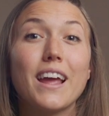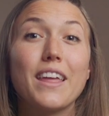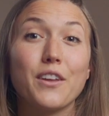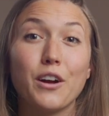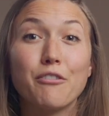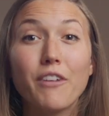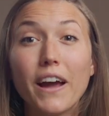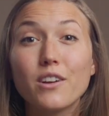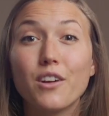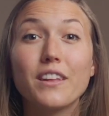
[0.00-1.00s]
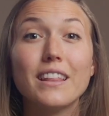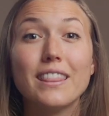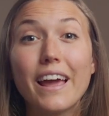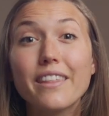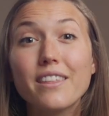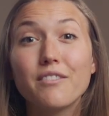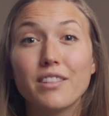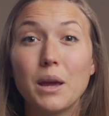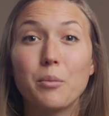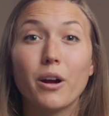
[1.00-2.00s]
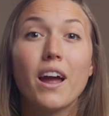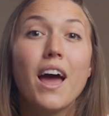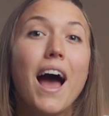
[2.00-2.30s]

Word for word: and their effect on the length of labor,